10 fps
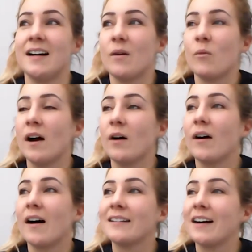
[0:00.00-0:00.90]
Well,
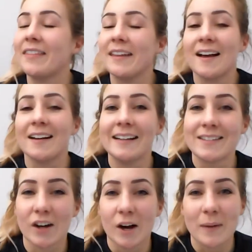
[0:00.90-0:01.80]
I, I think I need
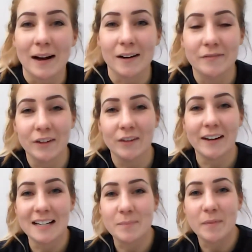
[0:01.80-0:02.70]
to go back a few
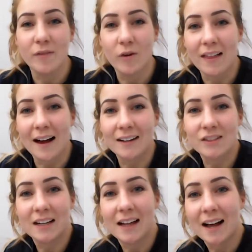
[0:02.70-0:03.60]
years before that actually.